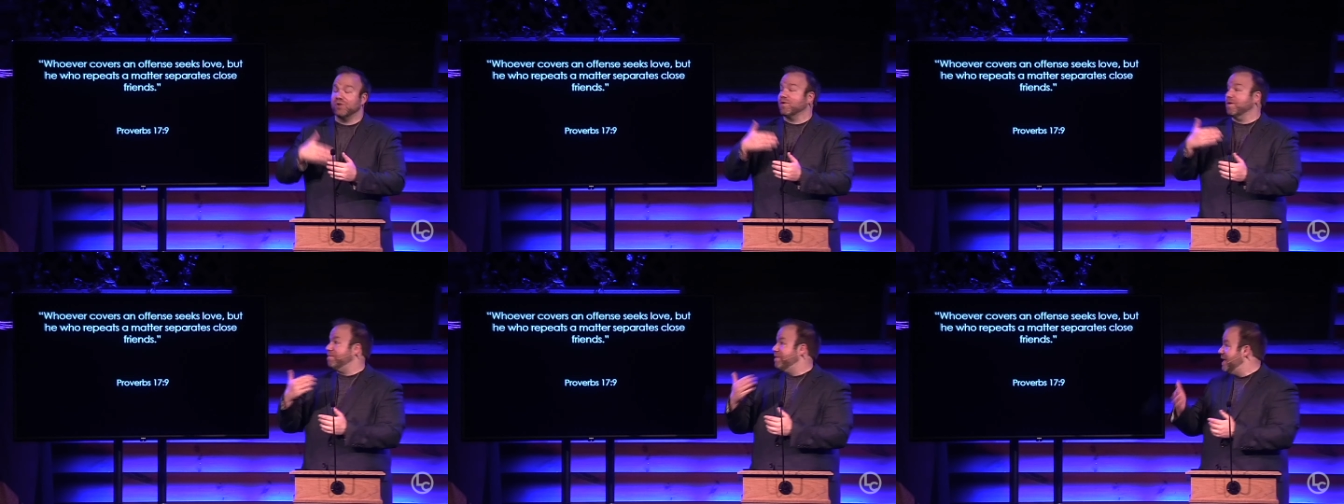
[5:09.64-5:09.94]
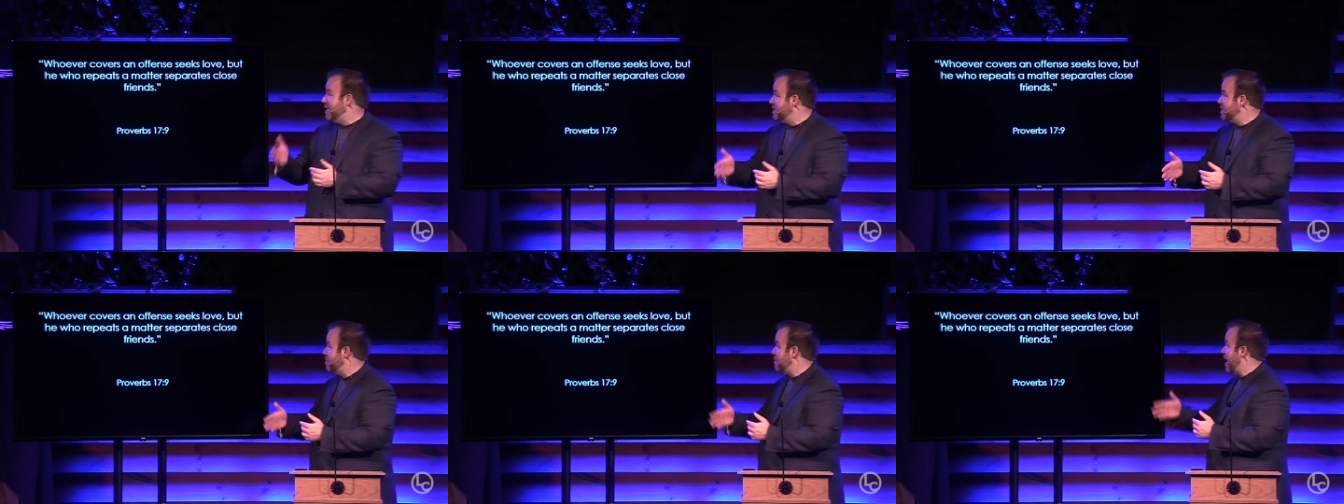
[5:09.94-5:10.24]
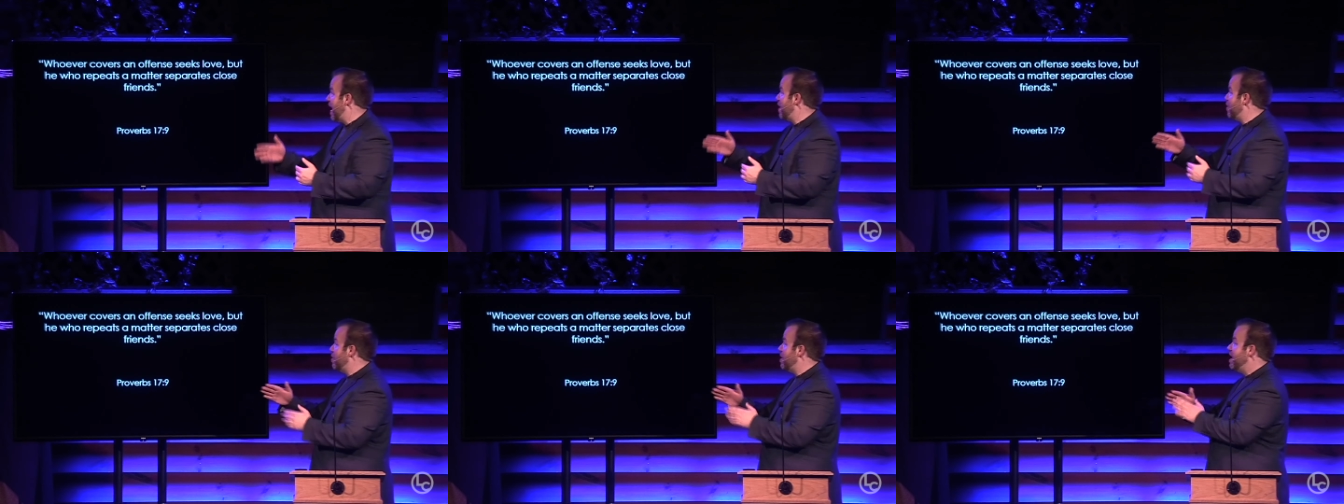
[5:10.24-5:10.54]
repeats a
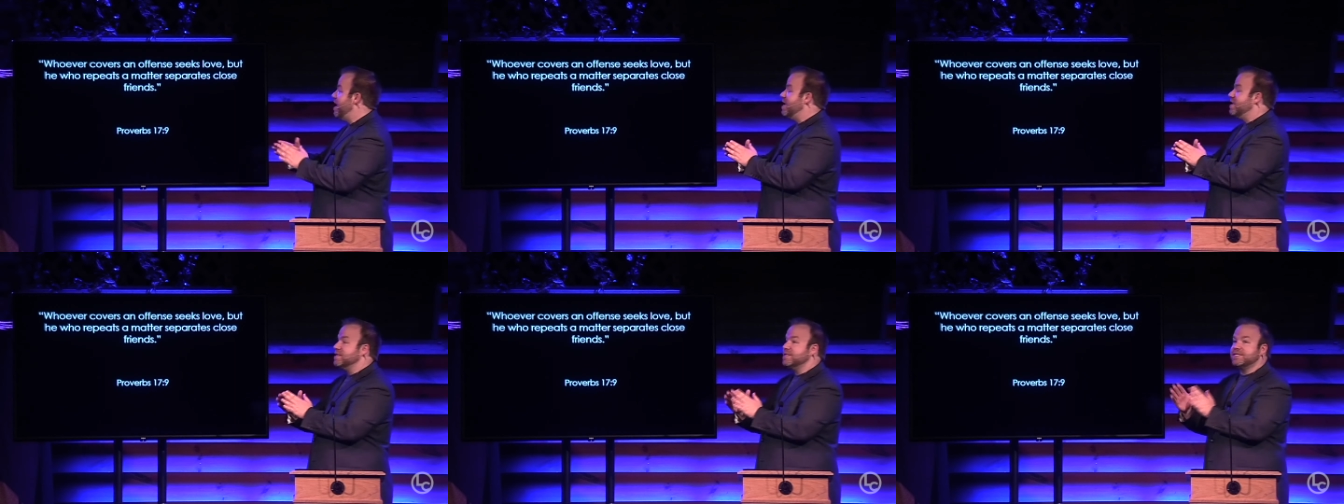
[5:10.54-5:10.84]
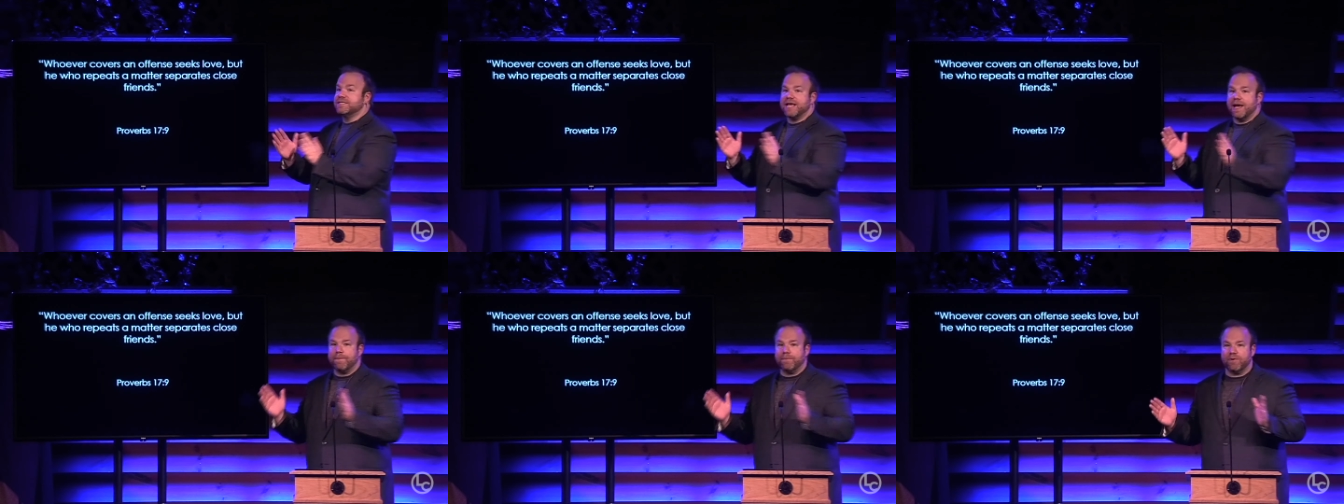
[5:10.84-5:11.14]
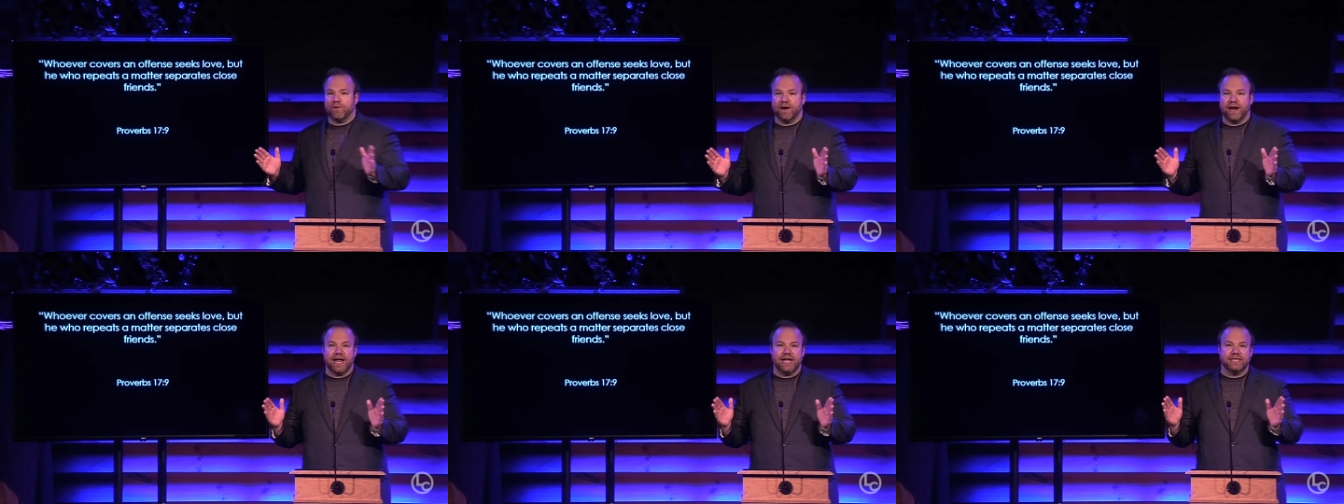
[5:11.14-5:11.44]
matter,
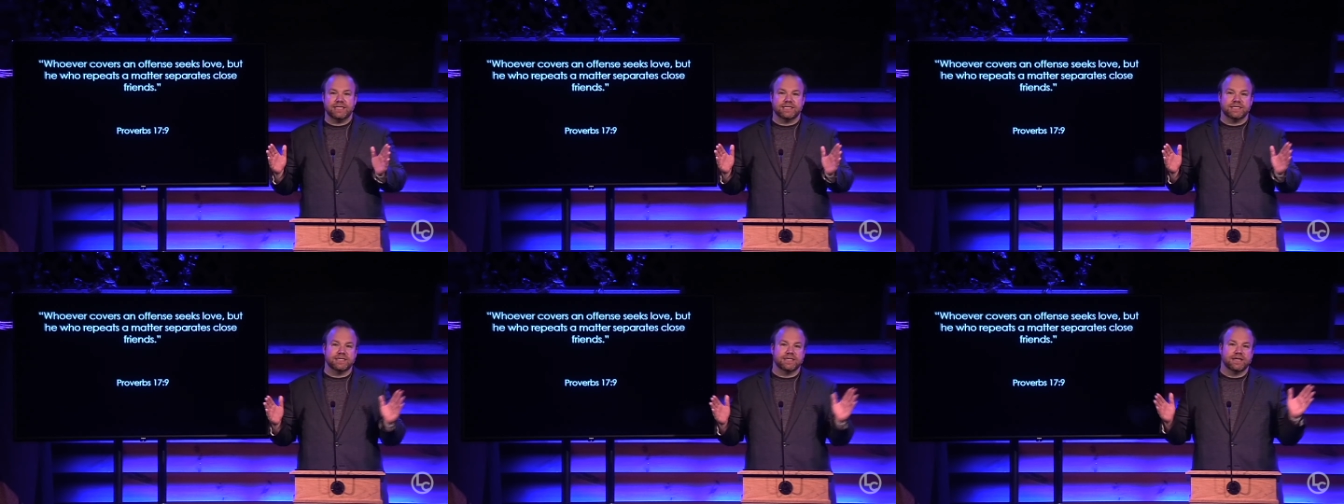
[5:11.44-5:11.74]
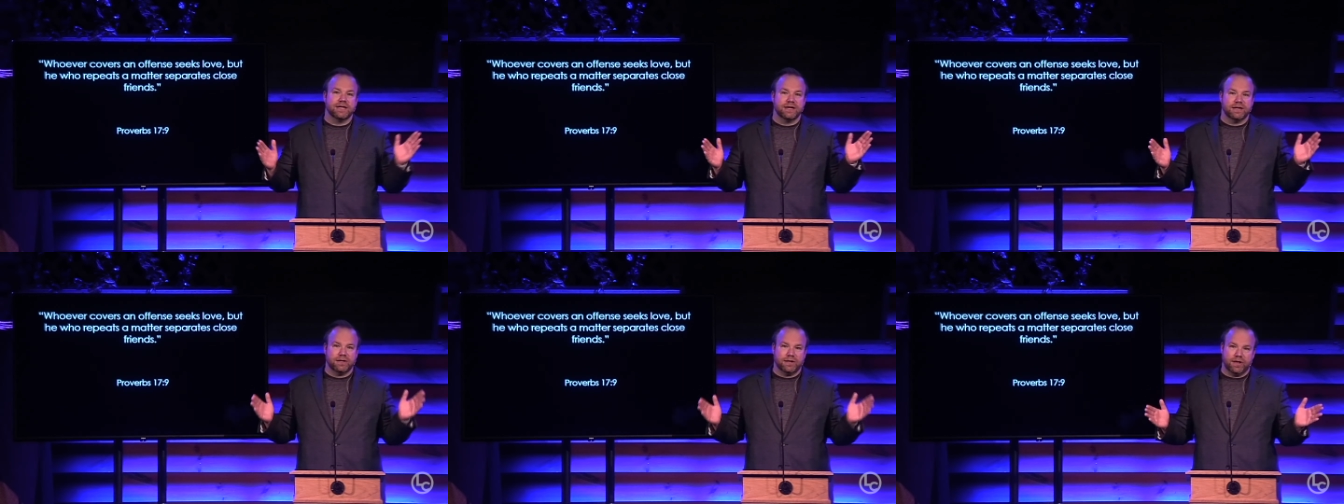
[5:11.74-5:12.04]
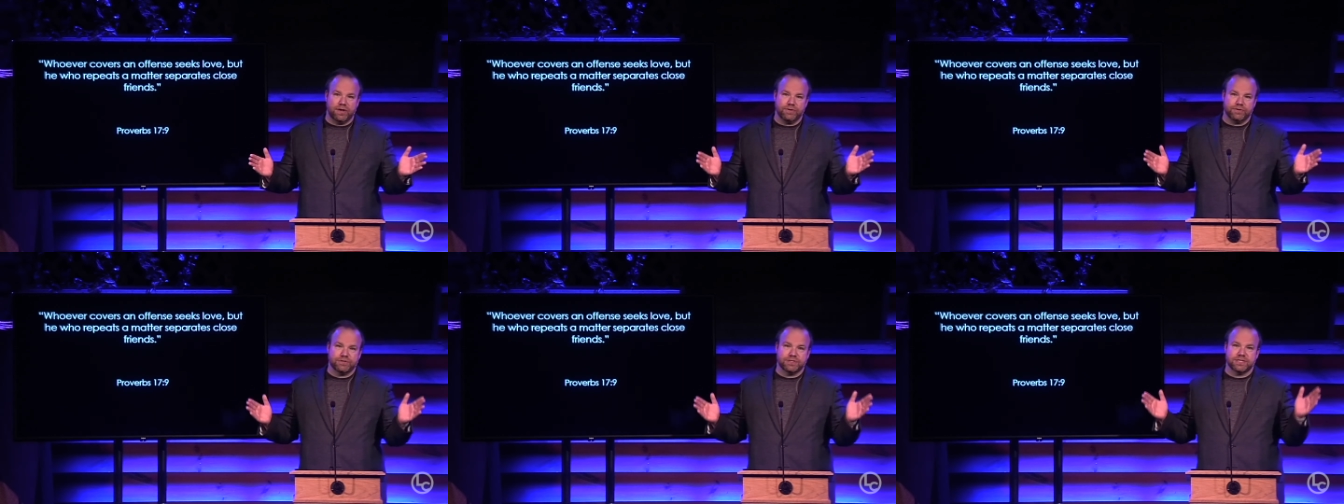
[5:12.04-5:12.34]
separates
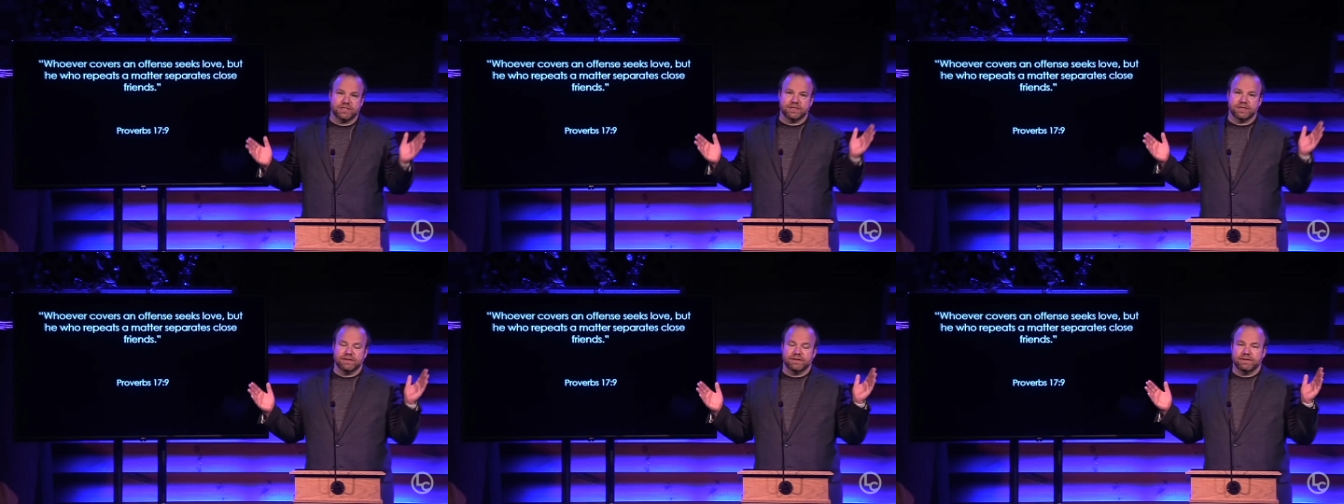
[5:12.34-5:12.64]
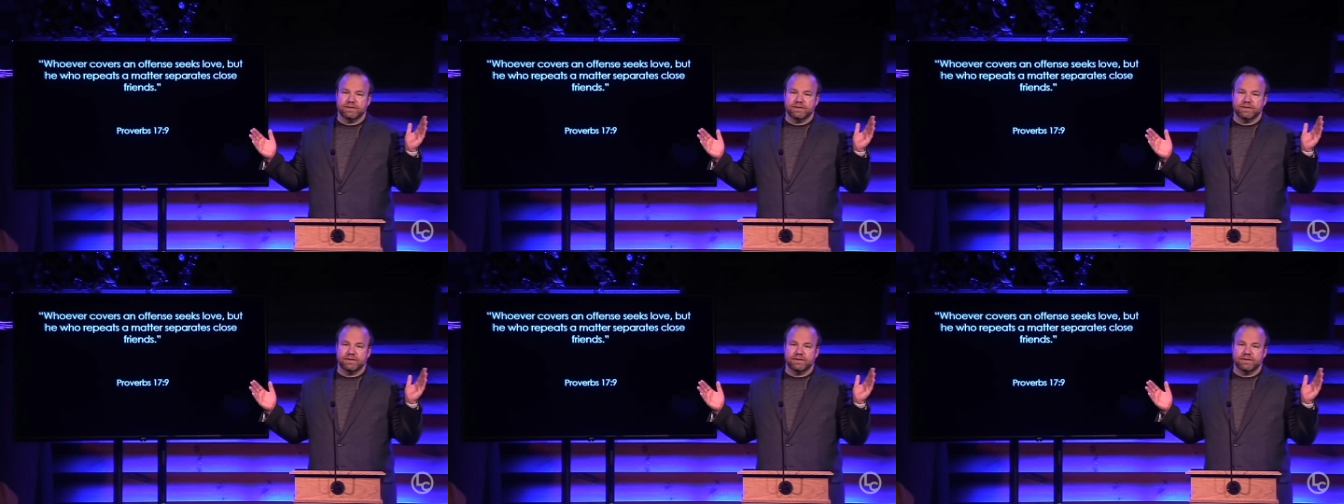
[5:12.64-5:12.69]
close